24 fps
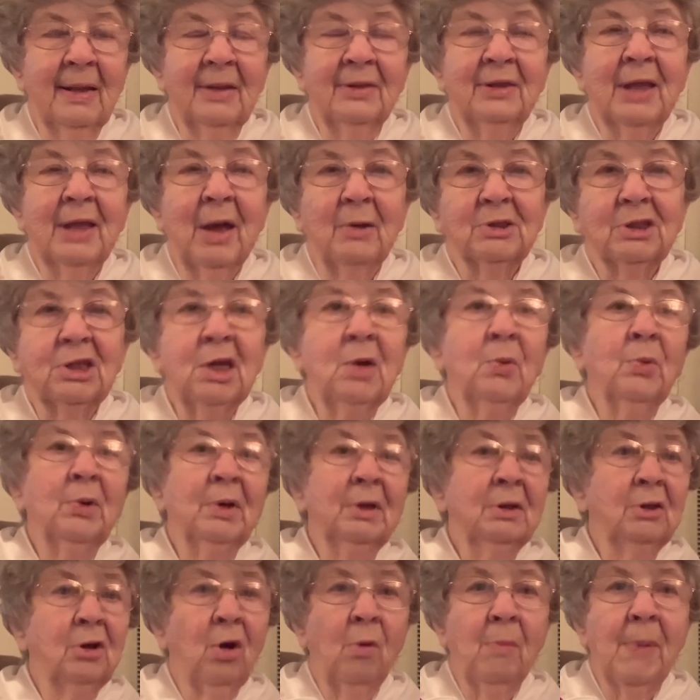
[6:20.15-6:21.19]
that she
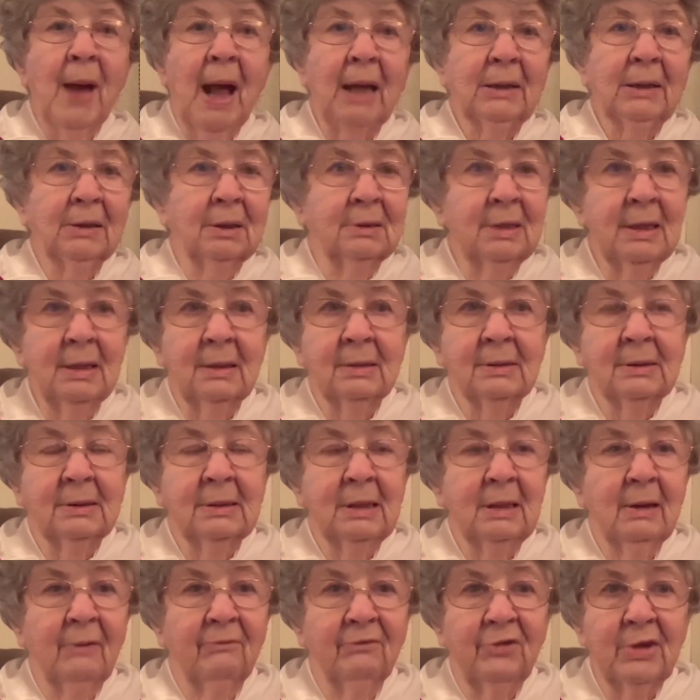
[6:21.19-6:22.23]
wouldn't go back to
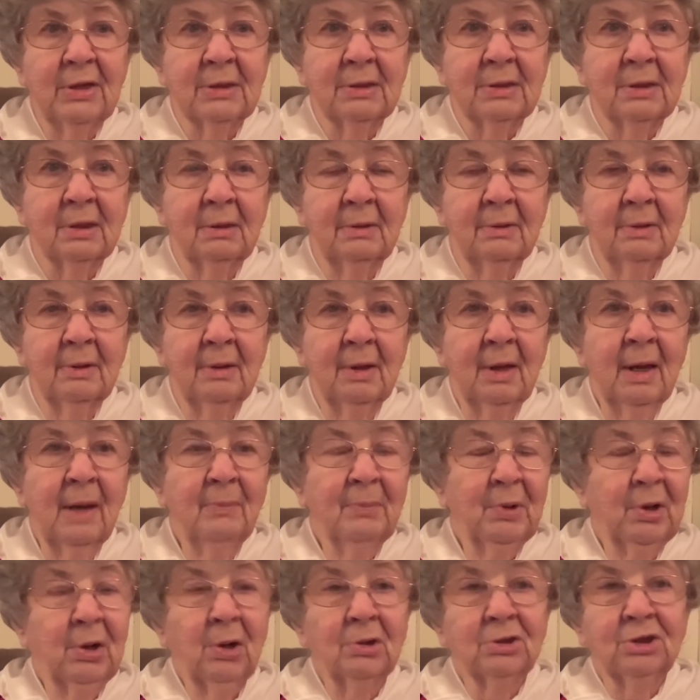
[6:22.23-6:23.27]
Tennessee and visit
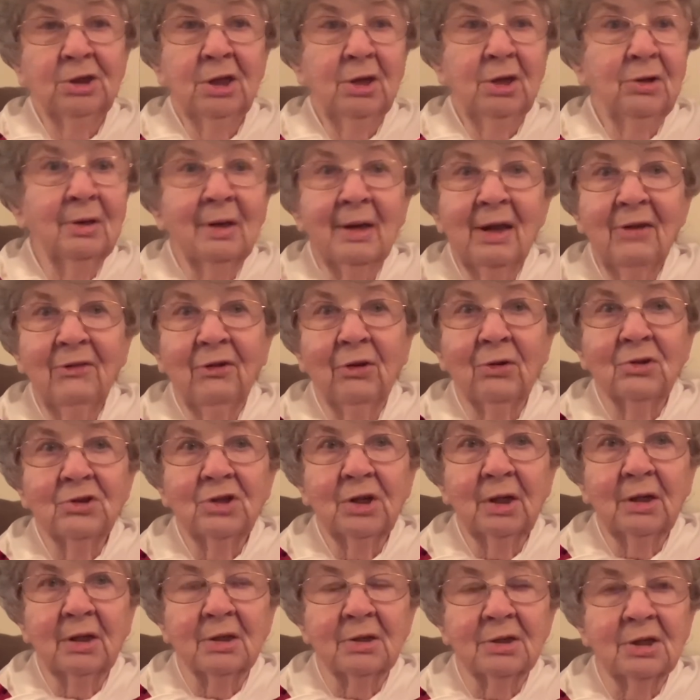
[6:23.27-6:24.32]
because she couldn't leave her
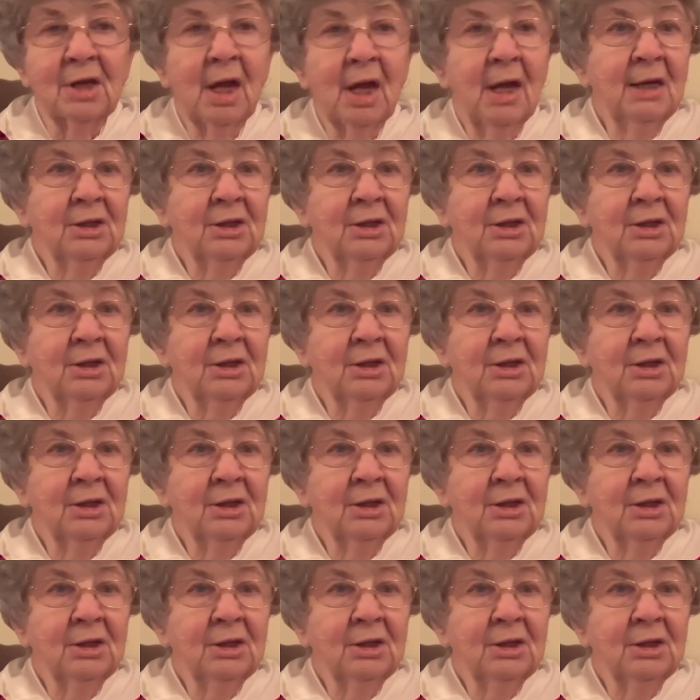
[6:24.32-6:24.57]
chickens.